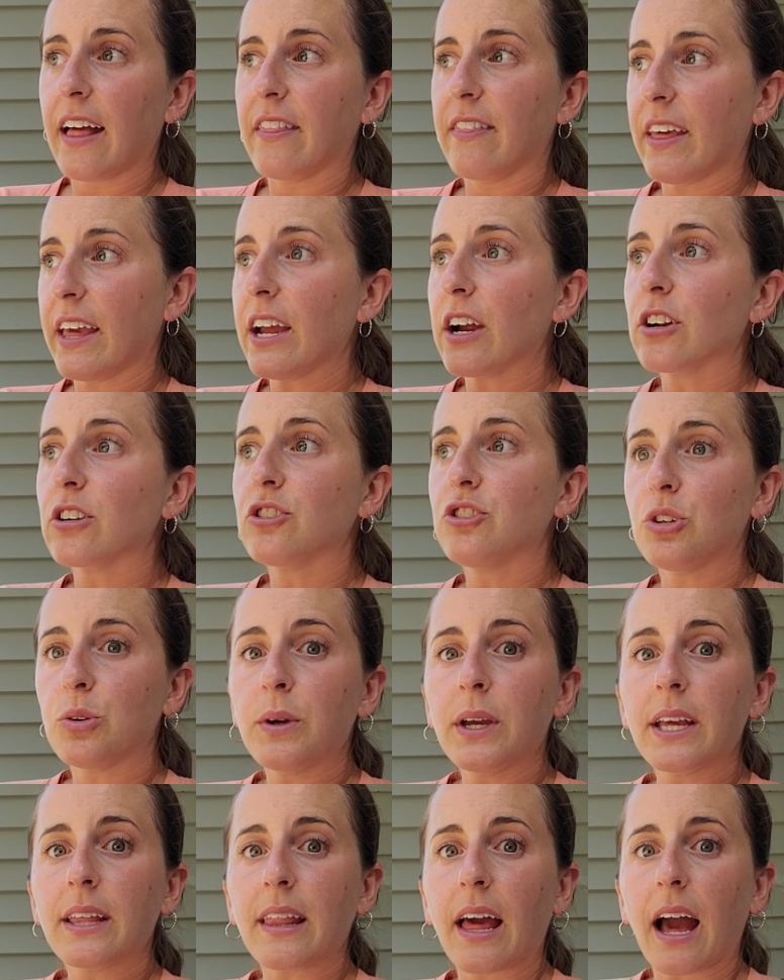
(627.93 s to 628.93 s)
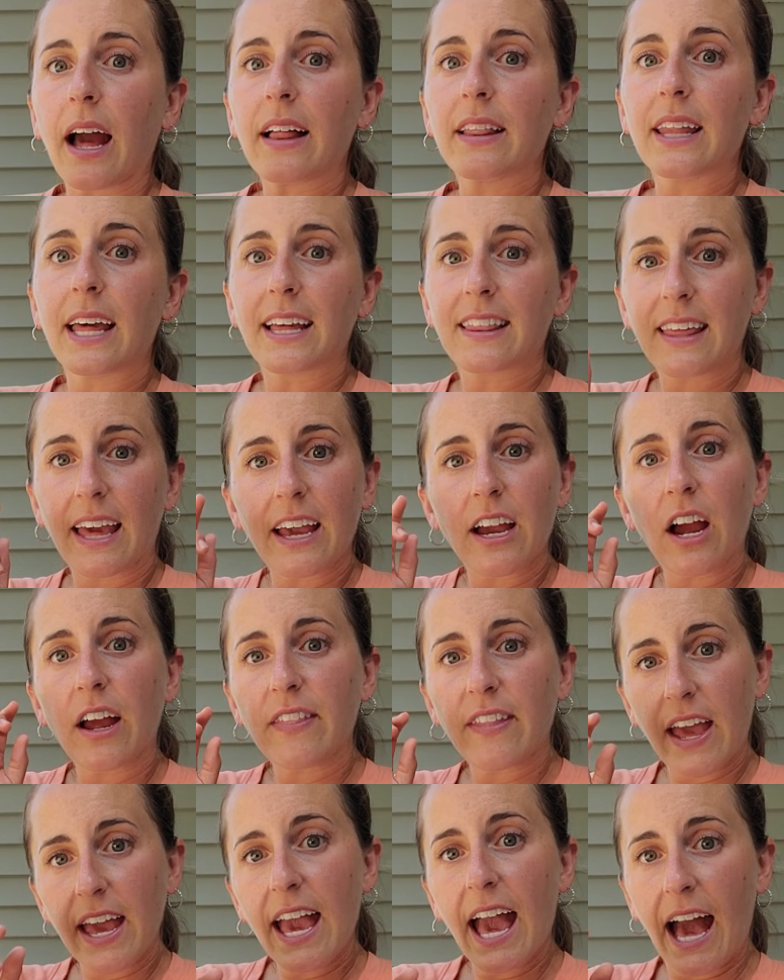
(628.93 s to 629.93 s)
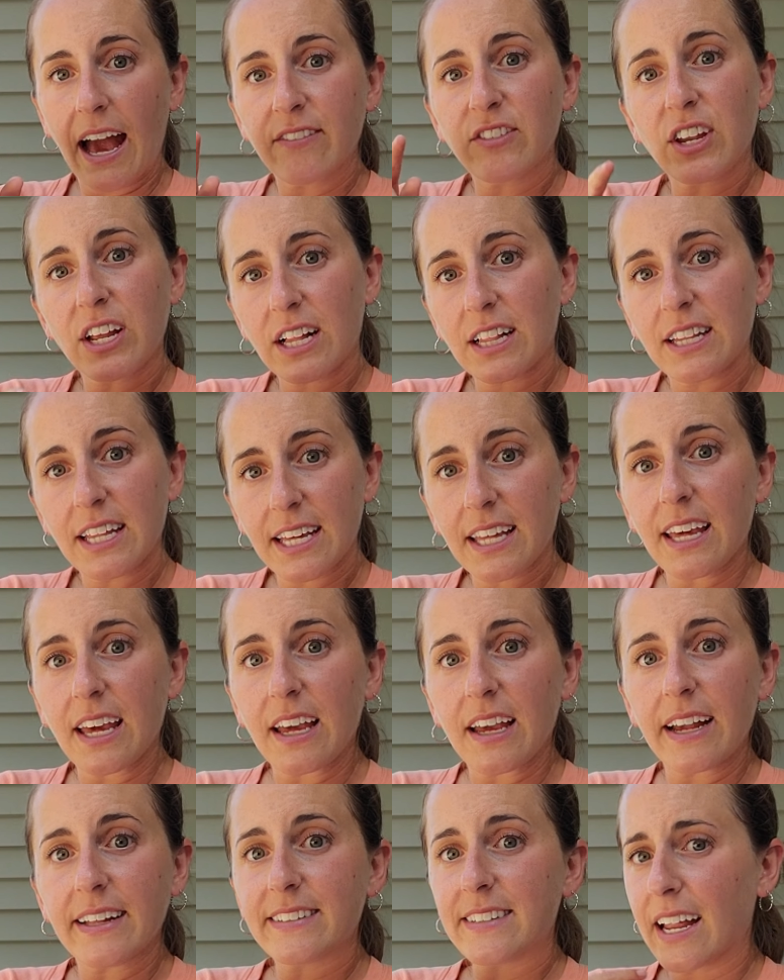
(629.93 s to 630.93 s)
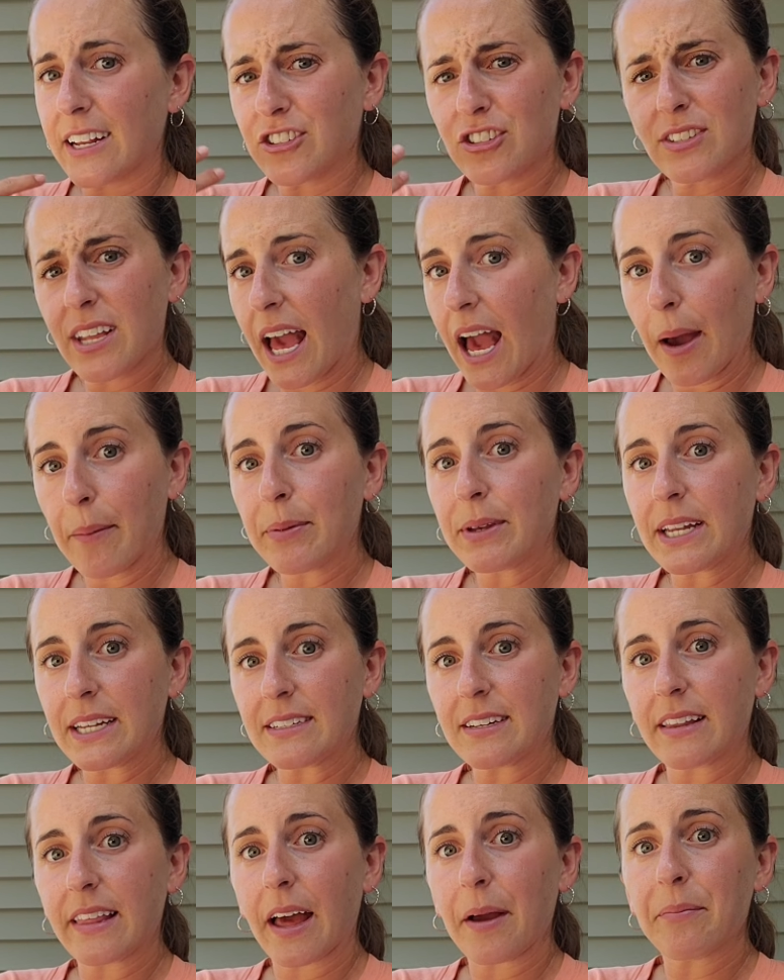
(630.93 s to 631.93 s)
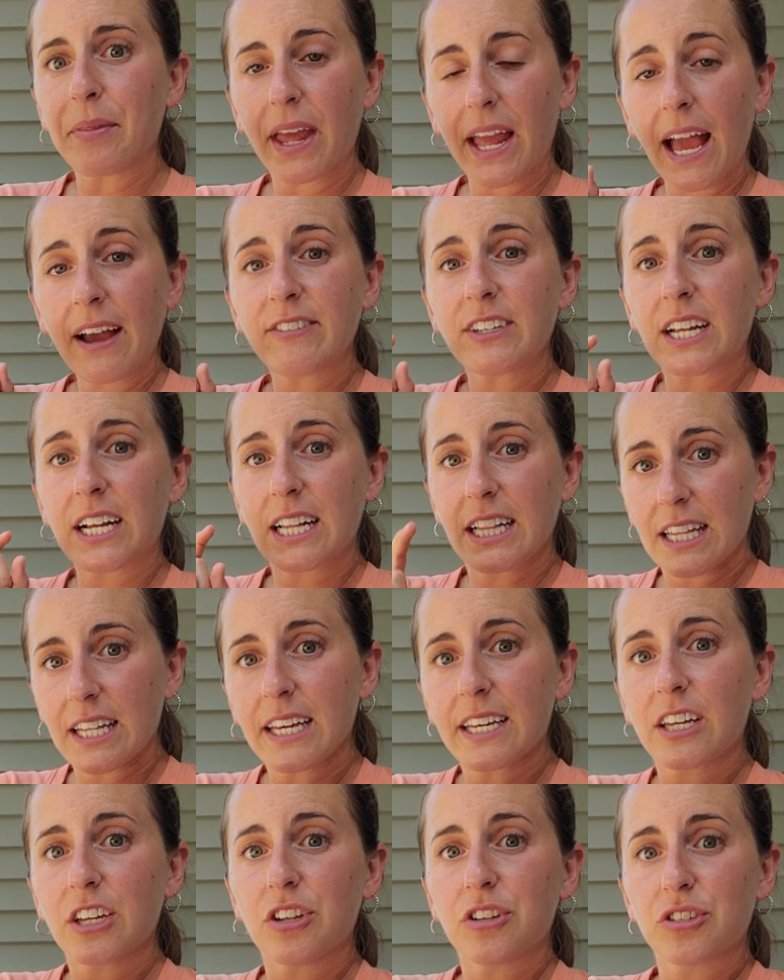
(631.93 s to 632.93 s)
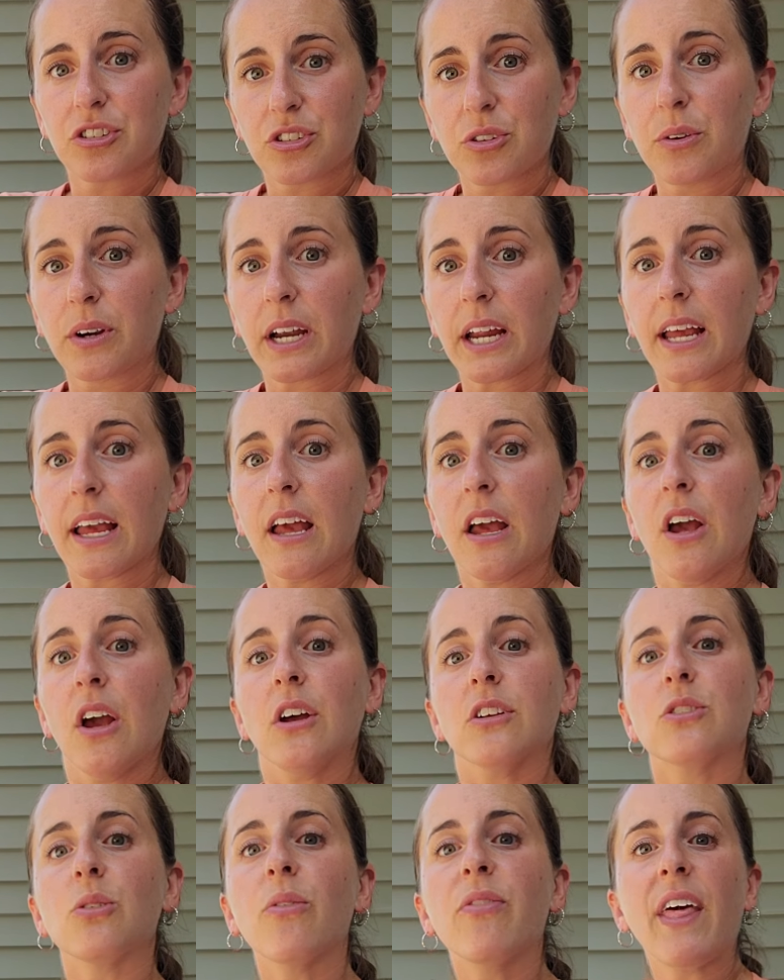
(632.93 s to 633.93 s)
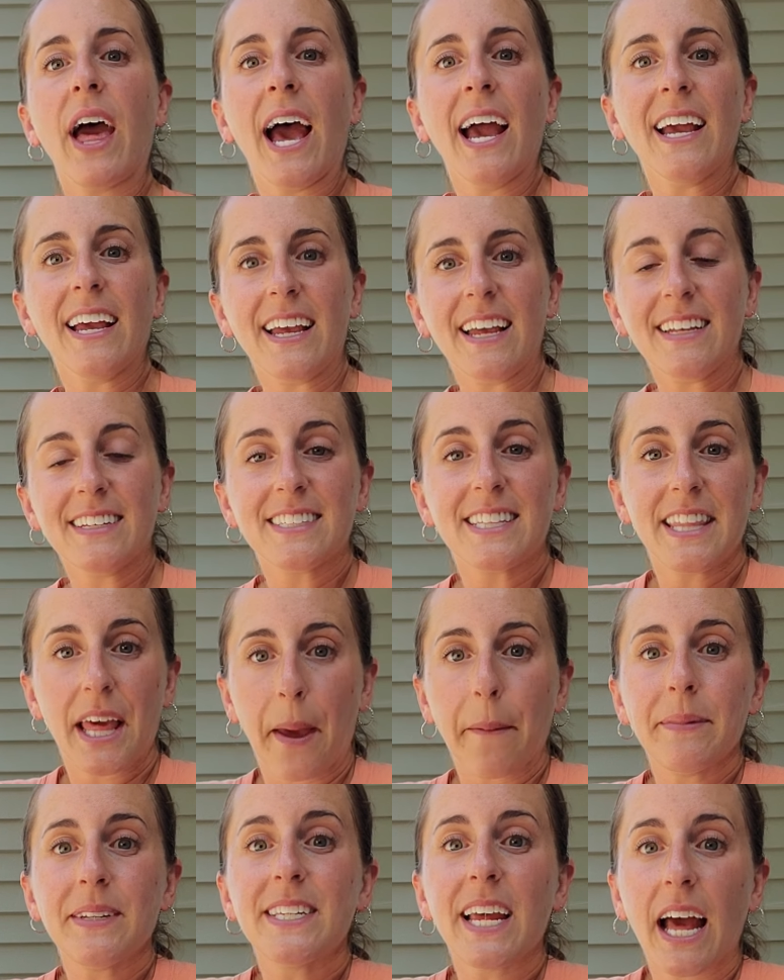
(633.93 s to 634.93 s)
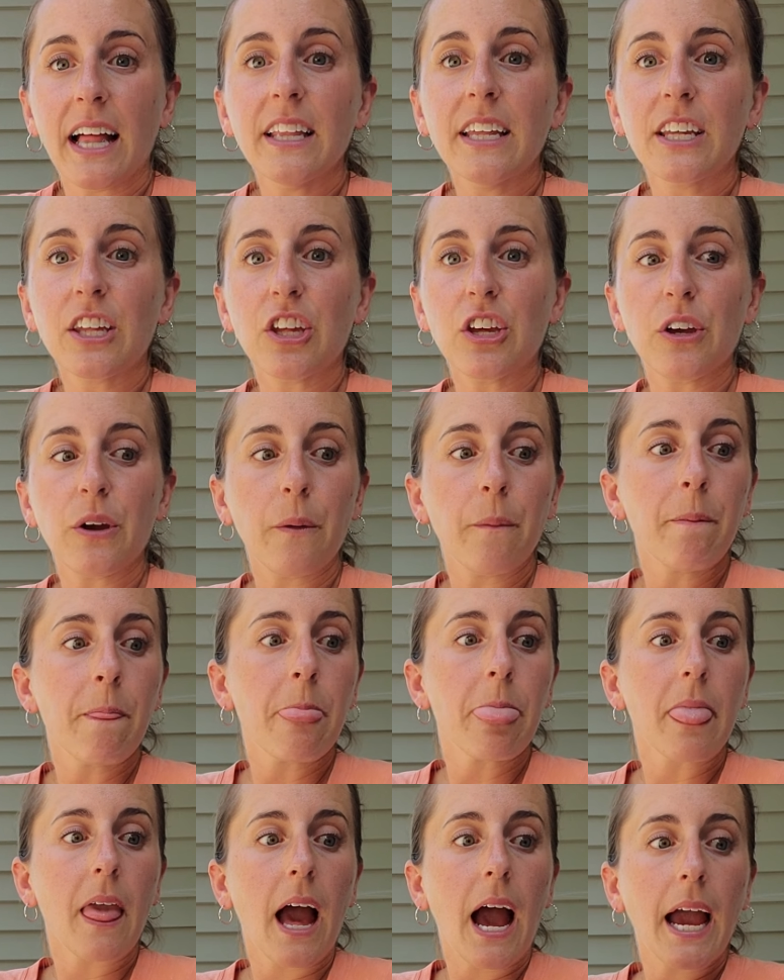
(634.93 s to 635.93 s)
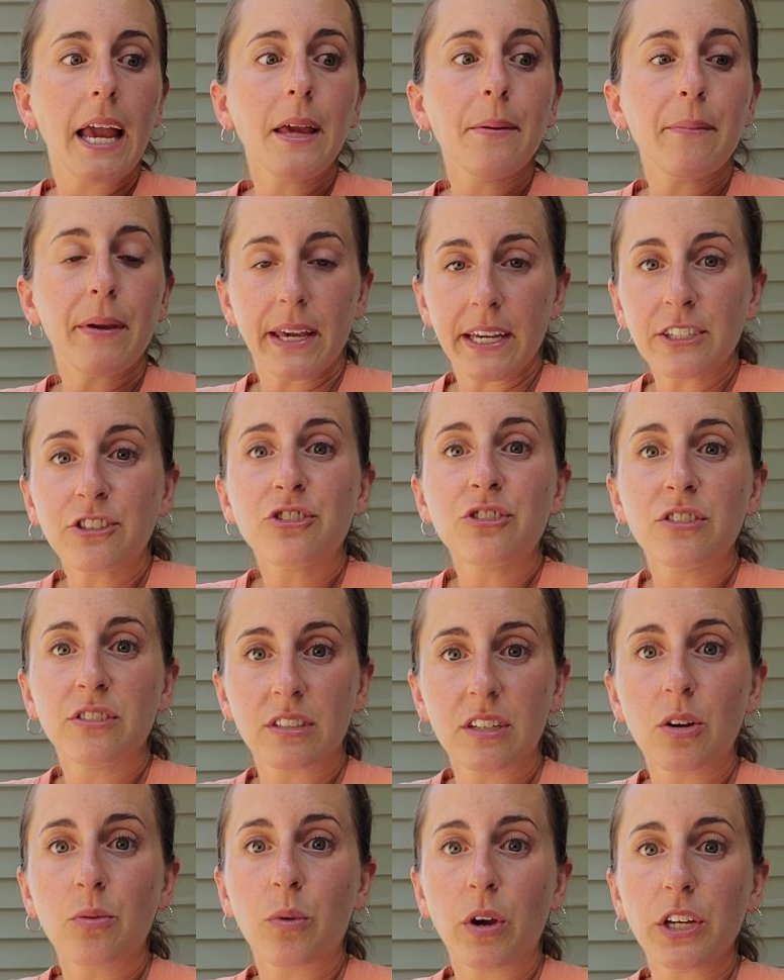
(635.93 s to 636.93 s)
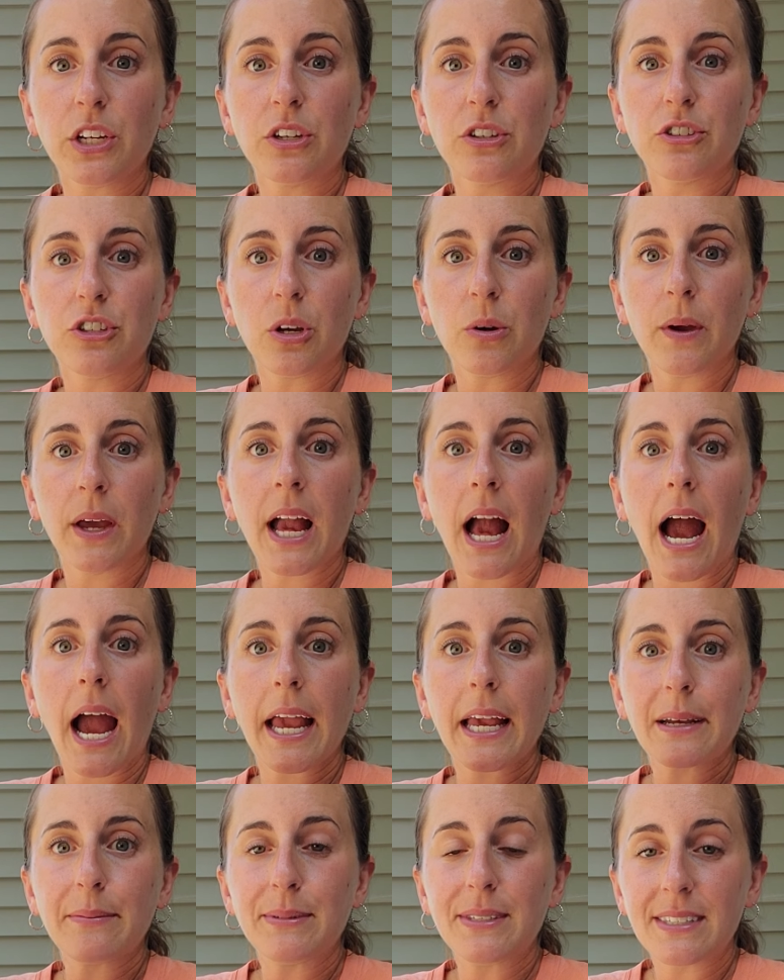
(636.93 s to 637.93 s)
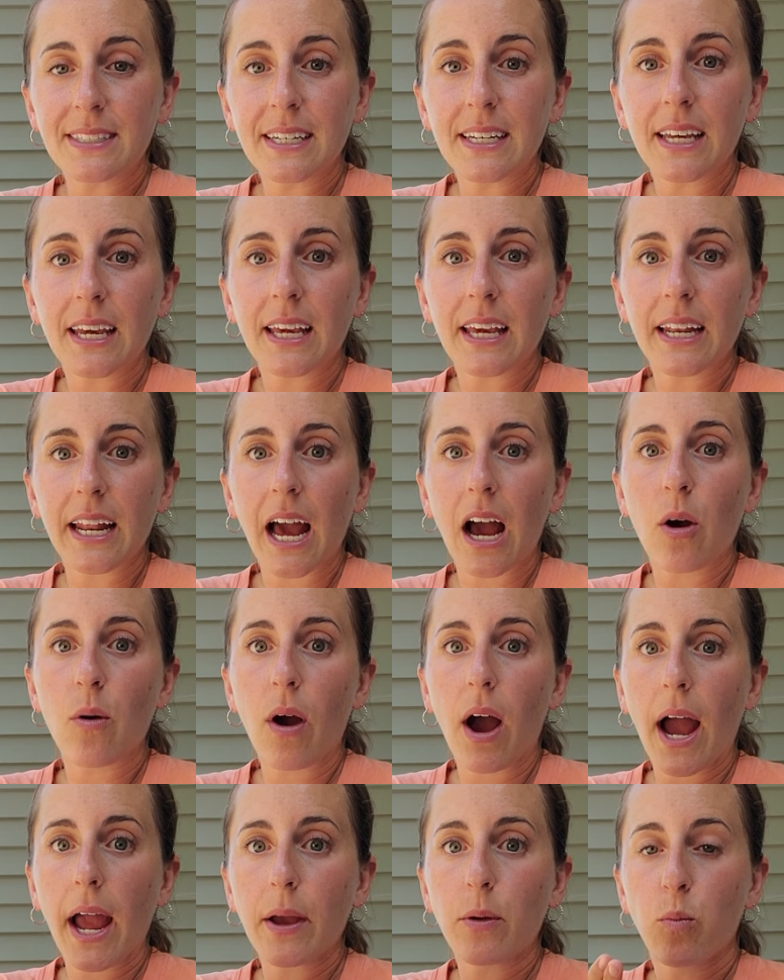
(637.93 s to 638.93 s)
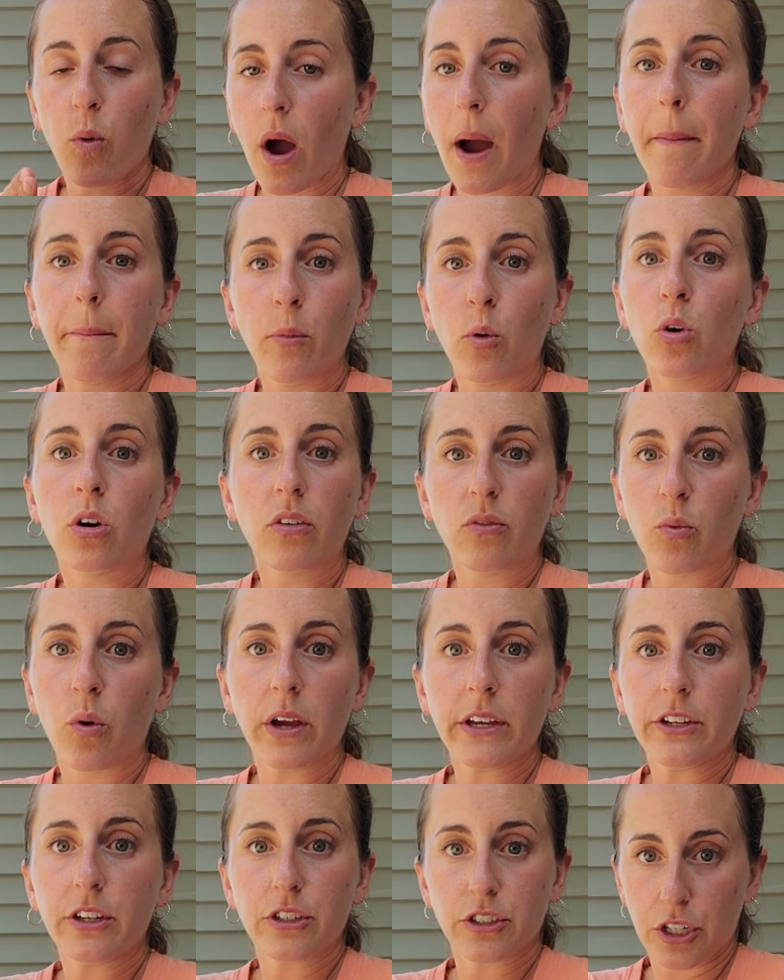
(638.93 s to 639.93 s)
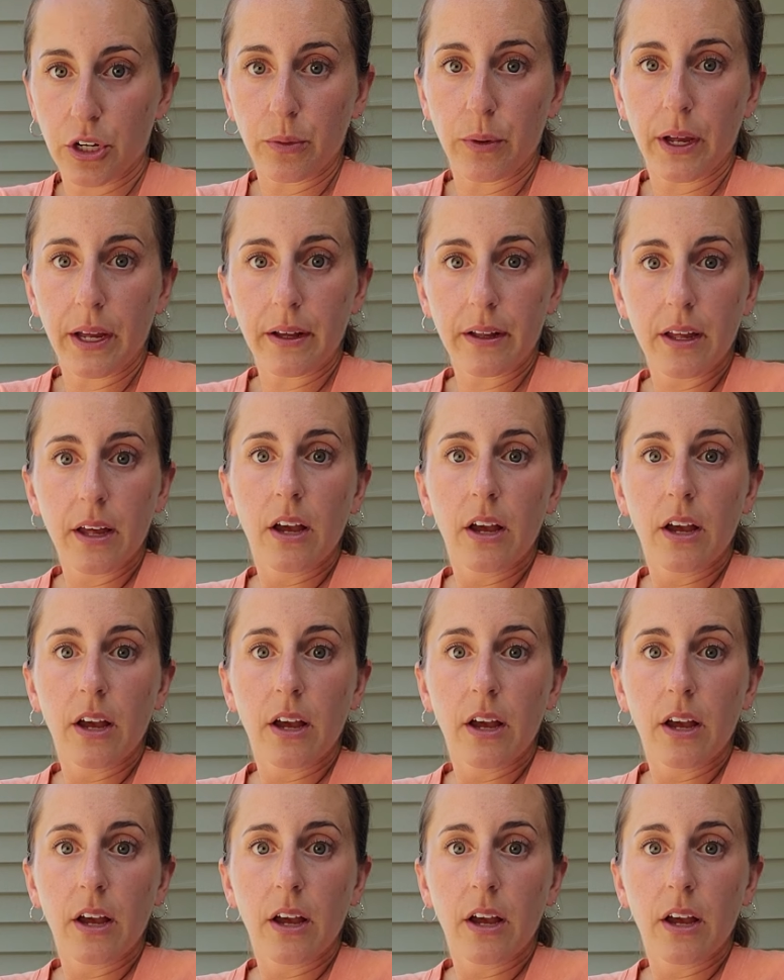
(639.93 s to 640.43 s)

They are doing that, like they have to click it. It's not just happening to them. They have to click your story. So that is them telling you, I am interested in what you're doing. I am seeking it out. I want more of what you're doing.